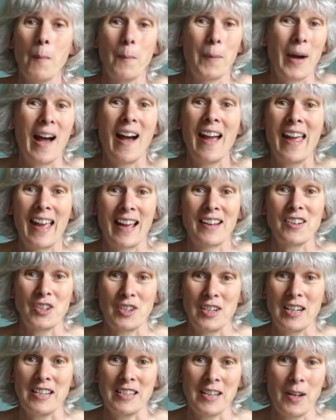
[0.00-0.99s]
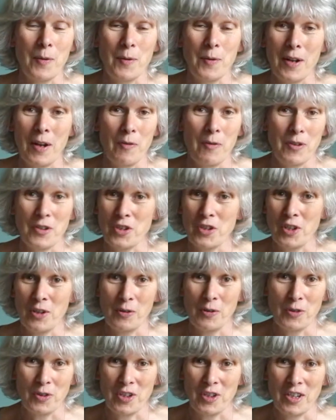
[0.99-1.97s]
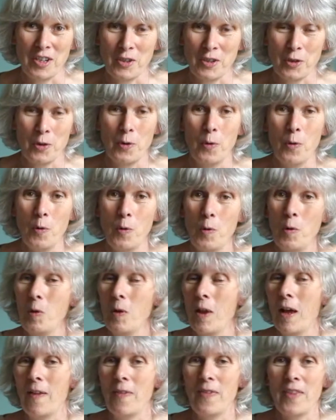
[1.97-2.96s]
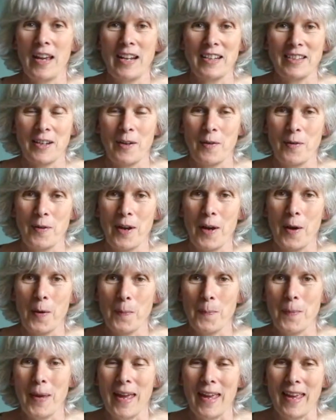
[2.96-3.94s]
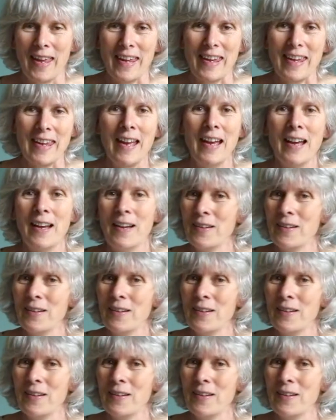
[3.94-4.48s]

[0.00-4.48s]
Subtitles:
but I actually don't know the children at all and they don't know me.